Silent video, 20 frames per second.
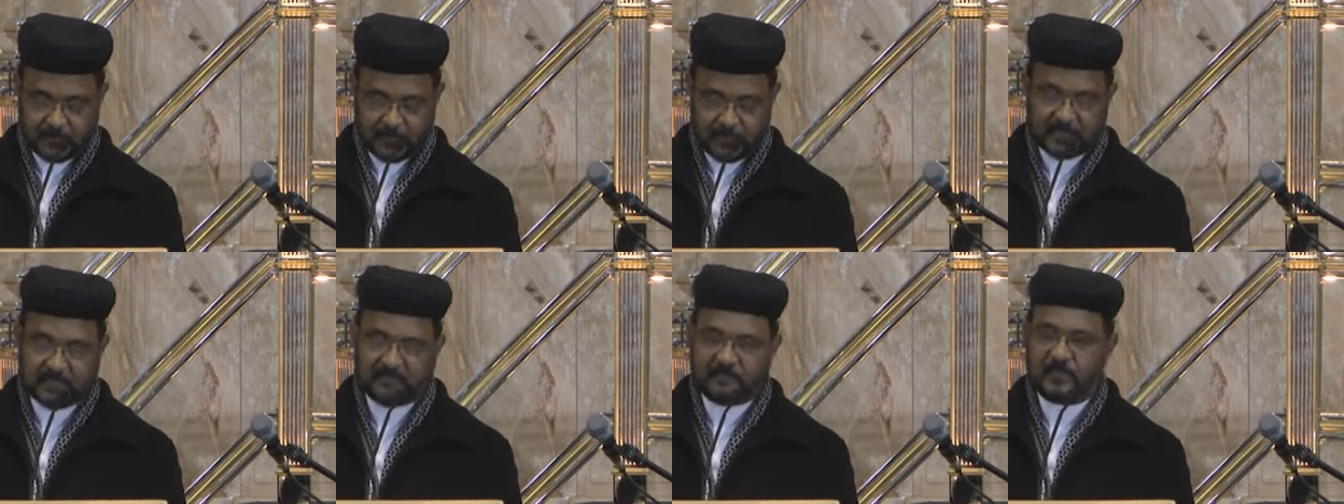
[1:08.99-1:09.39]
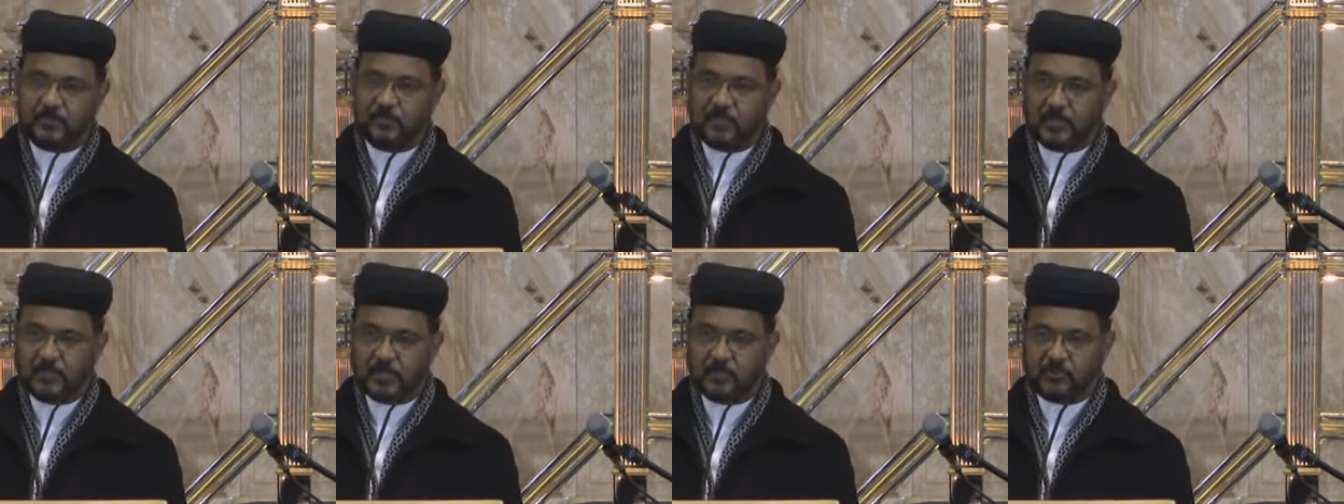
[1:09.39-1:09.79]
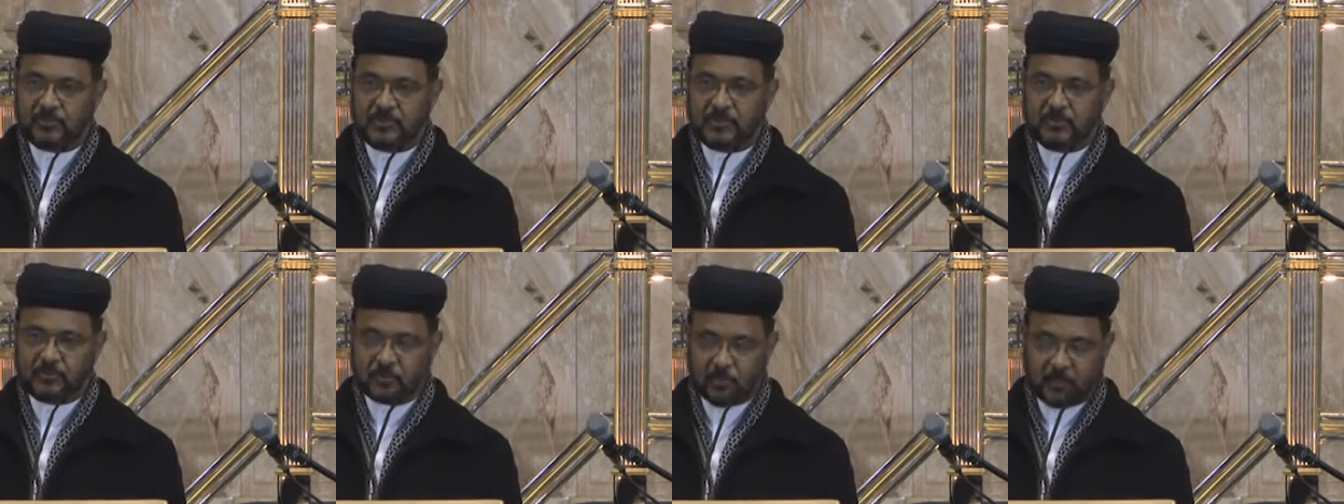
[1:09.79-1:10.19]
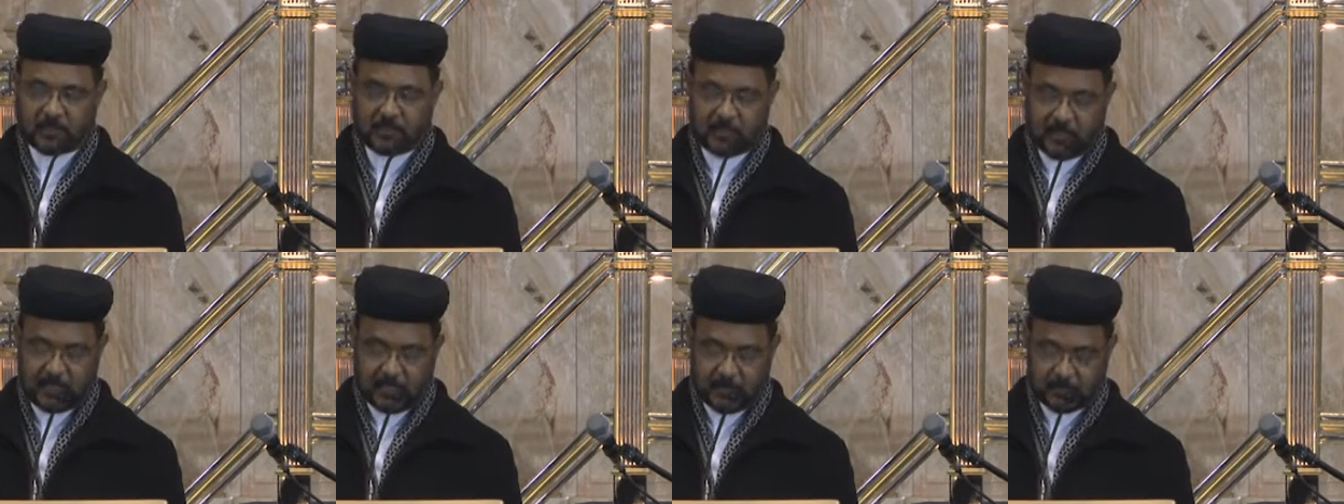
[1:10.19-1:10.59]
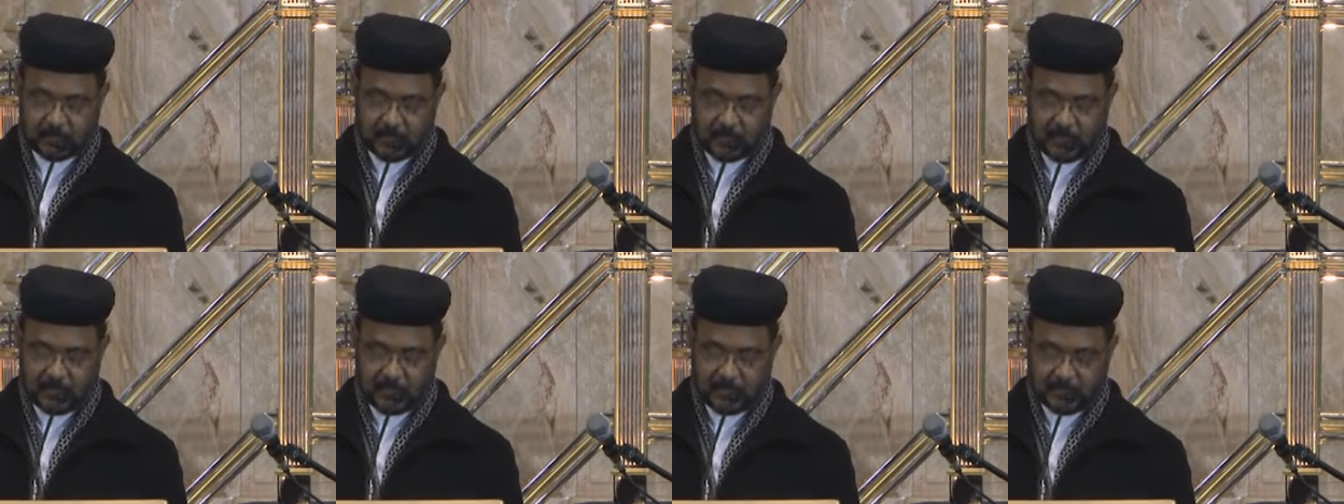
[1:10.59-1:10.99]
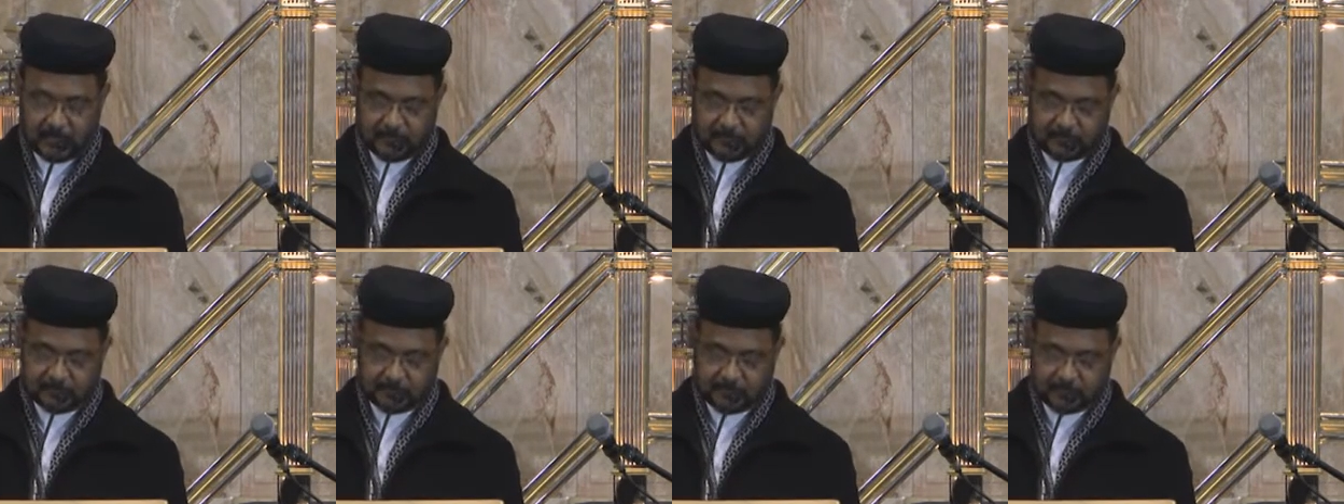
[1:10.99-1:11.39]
and eventually the Muslims won, alhamdulillah.